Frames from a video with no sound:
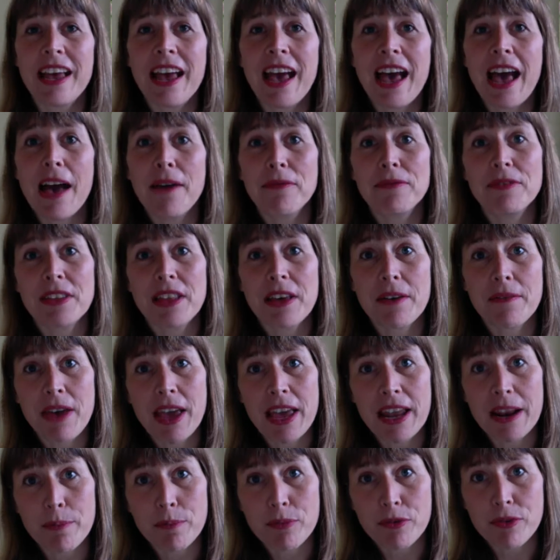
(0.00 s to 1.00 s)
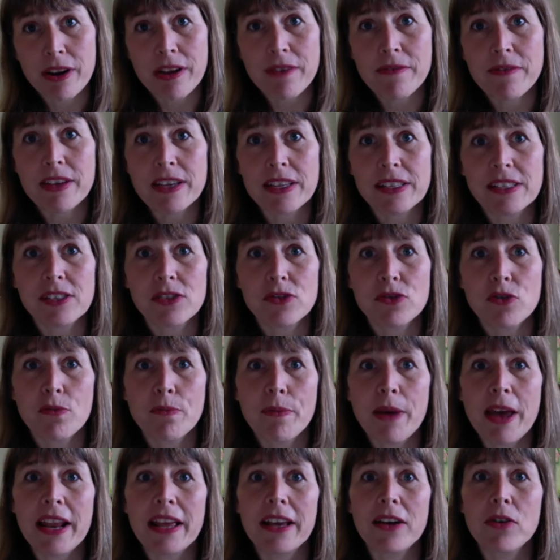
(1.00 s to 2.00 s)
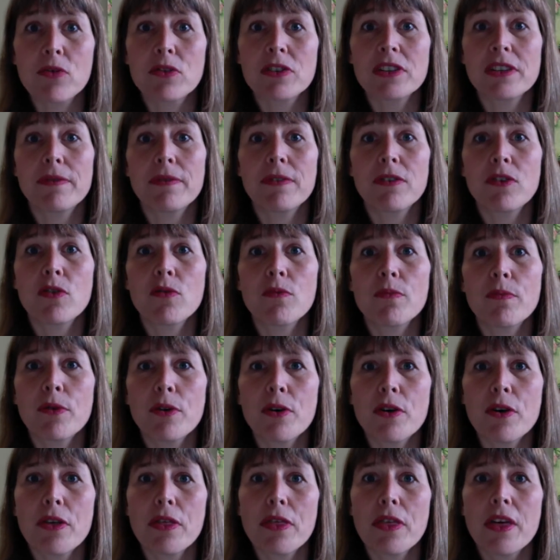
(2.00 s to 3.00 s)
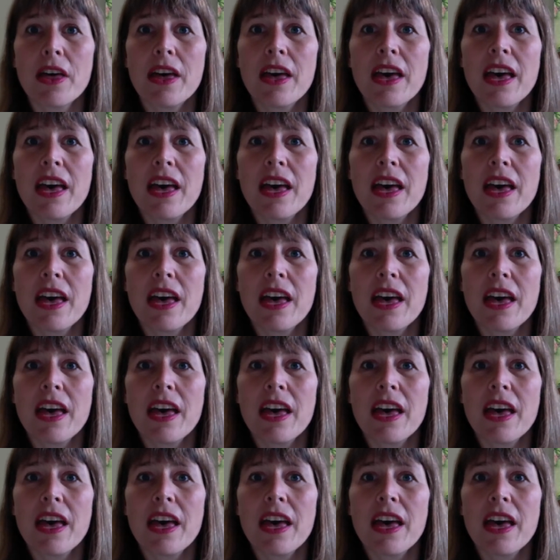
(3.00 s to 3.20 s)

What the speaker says: after they've had a previous traumatic or difficult birth